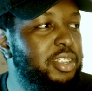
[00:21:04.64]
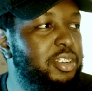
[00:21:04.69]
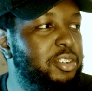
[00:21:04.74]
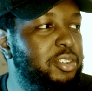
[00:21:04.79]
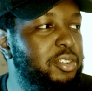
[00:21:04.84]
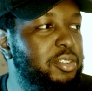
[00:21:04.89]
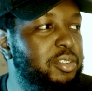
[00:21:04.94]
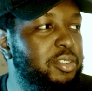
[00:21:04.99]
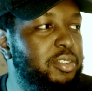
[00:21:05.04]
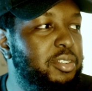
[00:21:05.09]

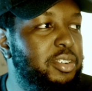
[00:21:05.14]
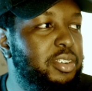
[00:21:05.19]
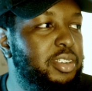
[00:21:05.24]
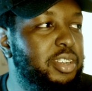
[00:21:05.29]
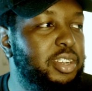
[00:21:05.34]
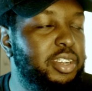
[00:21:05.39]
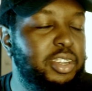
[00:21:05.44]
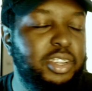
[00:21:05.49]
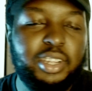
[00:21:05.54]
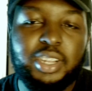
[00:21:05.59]
know,
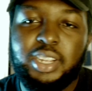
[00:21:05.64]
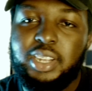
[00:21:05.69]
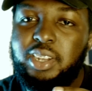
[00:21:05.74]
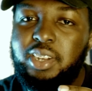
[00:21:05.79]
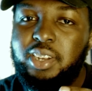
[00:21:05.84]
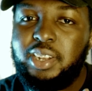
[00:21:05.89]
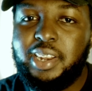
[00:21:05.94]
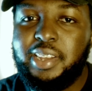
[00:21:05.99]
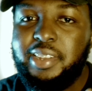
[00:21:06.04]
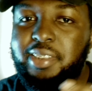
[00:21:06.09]

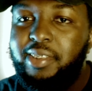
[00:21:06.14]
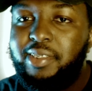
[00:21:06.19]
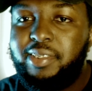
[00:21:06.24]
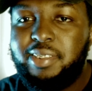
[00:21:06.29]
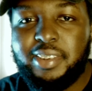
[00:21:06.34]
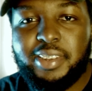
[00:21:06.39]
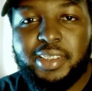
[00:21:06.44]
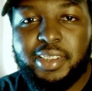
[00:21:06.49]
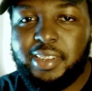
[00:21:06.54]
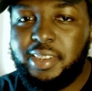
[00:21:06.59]
click this
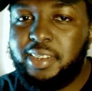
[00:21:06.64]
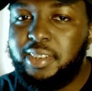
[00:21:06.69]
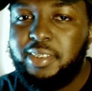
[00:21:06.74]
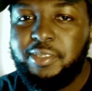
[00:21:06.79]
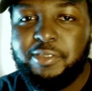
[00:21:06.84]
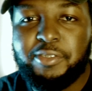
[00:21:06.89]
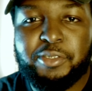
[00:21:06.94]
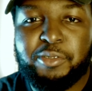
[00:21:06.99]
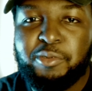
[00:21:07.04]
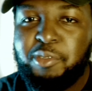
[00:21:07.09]
link
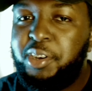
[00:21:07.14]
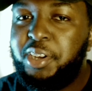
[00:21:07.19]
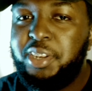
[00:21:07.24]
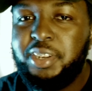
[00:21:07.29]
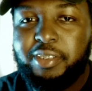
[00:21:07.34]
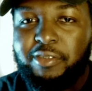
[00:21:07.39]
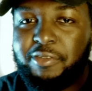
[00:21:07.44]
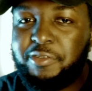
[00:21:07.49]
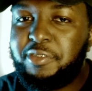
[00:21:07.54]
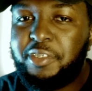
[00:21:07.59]
if you want
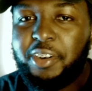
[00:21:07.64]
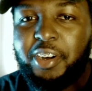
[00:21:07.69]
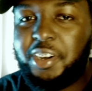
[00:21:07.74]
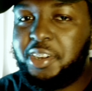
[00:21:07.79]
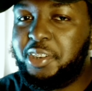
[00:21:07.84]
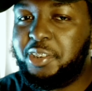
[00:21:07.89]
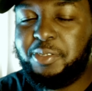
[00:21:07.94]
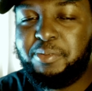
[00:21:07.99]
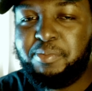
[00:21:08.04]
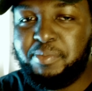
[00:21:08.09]
and
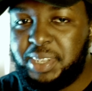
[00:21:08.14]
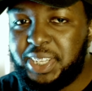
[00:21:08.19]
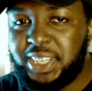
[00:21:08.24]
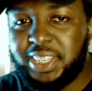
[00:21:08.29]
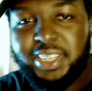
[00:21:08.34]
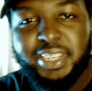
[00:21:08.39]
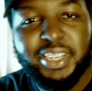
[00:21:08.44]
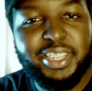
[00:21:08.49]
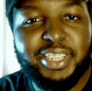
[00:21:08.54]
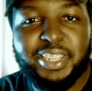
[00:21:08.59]
follow
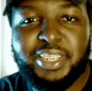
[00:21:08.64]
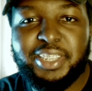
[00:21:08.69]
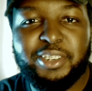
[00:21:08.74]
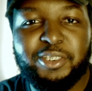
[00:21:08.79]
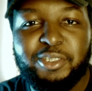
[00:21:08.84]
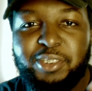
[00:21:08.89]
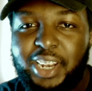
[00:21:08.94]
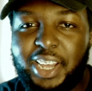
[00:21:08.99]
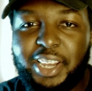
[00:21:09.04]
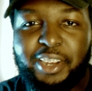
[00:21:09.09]
me. And then they
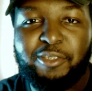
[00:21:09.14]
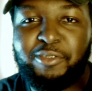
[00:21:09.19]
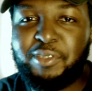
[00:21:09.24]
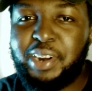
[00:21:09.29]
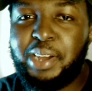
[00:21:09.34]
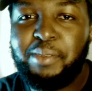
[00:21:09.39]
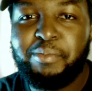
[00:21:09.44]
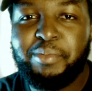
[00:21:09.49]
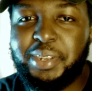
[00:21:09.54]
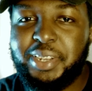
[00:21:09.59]
were like
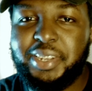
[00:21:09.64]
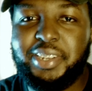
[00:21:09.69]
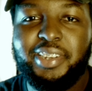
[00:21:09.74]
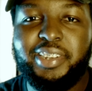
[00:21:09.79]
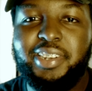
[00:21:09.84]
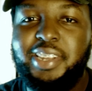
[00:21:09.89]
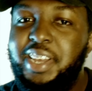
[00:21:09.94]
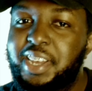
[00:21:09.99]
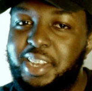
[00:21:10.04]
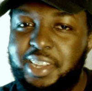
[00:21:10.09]

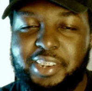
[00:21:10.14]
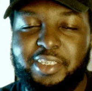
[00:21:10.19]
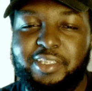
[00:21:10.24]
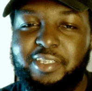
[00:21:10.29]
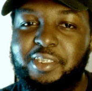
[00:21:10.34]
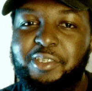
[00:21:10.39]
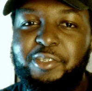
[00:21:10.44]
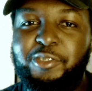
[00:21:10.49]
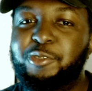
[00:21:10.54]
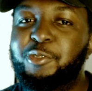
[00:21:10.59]
rapping, and it
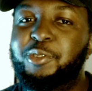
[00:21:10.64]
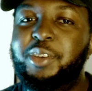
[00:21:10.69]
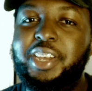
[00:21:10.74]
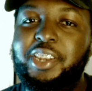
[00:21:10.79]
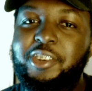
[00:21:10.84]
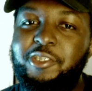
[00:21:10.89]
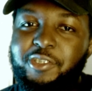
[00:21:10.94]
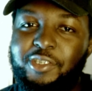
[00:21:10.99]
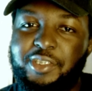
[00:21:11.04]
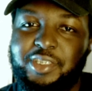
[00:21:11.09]
sounds so
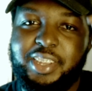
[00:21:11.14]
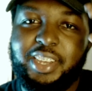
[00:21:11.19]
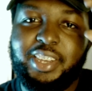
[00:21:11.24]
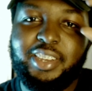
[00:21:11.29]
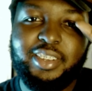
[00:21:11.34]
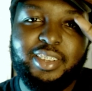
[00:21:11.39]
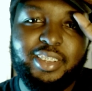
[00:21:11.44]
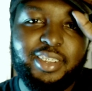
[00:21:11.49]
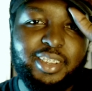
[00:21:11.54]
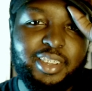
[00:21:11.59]

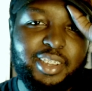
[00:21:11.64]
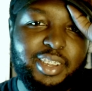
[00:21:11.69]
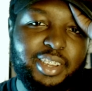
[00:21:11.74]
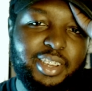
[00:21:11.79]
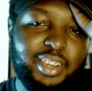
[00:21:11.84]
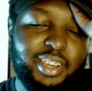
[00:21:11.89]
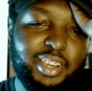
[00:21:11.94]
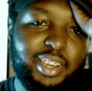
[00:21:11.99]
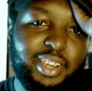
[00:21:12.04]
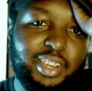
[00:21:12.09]
interesting.
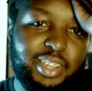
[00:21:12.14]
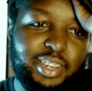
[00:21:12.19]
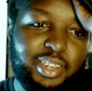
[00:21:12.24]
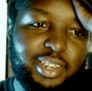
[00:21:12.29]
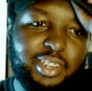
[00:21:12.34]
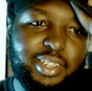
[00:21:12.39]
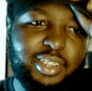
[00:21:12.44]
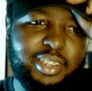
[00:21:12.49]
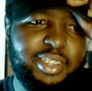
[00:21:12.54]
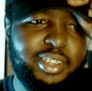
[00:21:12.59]

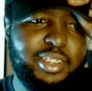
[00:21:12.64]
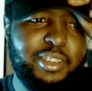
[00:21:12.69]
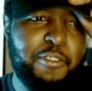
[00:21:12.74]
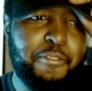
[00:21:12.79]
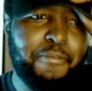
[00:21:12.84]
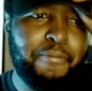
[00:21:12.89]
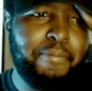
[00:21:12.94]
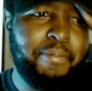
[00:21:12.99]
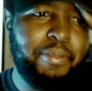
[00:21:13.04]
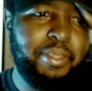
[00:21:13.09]
And
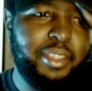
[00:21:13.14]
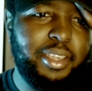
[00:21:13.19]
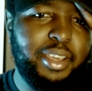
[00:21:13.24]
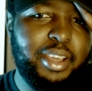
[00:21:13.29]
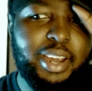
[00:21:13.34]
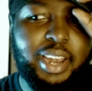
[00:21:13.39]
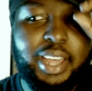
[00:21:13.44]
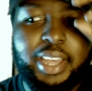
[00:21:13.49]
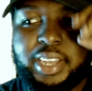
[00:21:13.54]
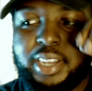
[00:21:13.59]

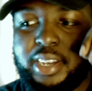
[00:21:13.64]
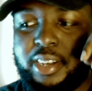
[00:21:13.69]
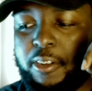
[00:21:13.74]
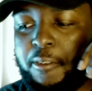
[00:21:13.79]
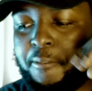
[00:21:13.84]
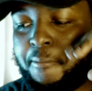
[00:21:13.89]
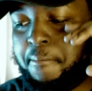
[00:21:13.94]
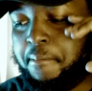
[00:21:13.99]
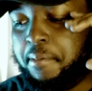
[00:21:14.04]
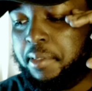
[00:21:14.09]
like
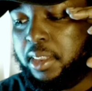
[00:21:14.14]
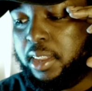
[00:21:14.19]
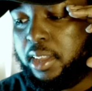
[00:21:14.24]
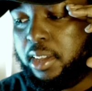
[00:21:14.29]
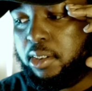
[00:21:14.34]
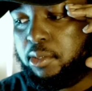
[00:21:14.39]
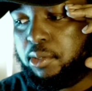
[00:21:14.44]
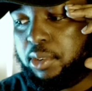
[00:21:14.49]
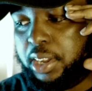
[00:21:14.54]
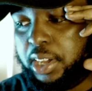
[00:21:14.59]

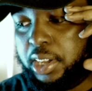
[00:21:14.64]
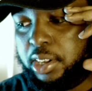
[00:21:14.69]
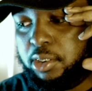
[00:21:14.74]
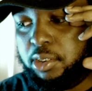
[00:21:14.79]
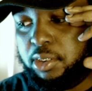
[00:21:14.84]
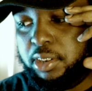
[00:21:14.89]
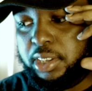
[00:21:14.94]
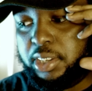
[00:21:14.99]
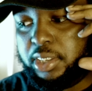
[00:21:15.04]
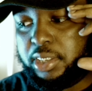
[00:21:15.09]
when I
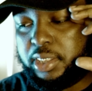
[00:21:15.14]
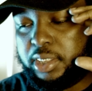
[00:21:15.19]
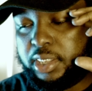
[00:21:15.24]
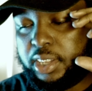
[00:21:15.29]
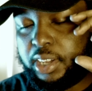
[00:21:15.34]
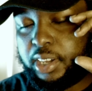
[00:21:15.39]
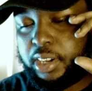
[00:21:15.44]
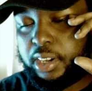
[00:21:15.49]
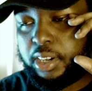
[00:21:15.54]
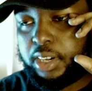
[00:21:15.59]
go into
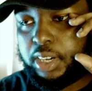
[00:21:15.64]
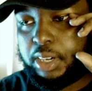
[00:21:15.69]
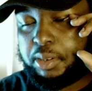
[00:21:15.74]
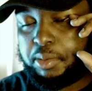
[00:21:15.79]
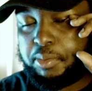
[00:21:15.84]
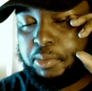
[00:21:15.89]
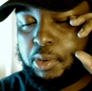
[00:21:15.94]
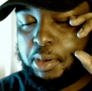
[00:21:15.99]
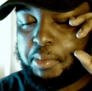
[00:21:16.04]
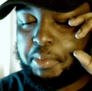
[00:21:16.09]
their
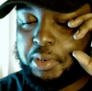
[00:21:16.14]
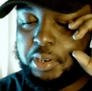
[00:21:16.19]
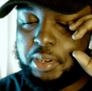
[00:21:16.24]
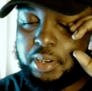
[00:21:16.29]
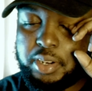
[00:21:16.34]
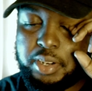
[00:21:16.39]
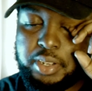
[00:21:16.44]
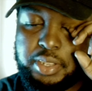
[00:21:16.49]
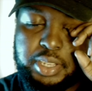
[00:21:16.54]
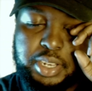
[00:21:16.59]

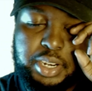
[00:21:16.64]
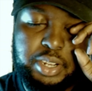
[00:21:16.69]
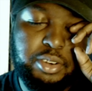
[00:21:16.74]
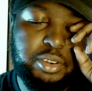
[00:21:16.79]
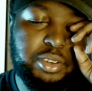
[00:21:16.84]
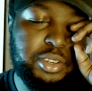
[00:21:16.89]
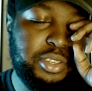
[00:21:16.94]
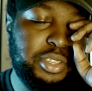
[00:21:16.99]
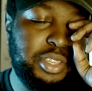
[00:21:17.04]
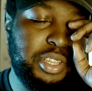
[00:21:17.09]
webinar, then I
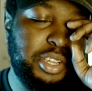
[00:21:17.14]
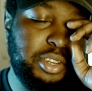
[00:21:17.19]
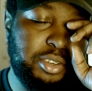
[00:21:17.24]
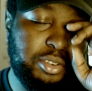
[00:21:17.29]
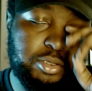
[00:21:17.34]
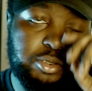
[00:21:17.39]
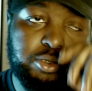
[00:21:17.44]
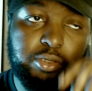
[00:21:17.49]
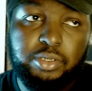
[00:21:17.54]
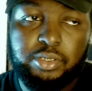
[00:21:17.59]
go into their
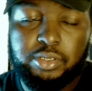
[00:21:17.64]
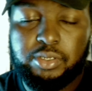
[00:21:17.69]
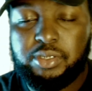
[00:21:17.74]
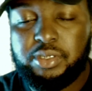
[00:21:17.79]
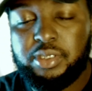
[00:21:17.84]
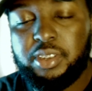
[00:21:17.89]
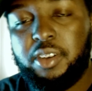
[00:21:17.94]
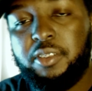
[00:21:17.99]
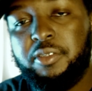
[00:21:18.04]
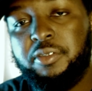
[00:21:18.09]
course and
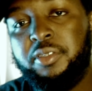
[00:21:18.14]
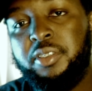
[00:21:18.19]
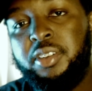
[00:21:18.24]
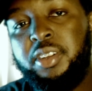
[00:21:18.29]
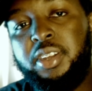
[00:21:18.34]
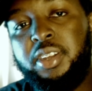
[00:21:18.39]
stuff,